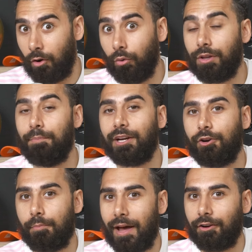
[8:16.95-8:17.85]
Only
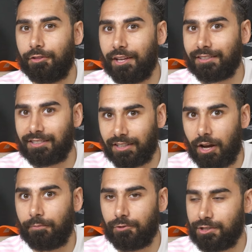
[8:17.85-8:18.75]
bigger and better things to
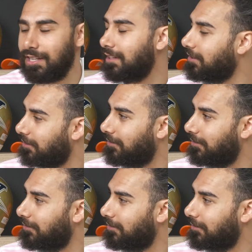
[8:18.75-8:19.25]
come for Snead.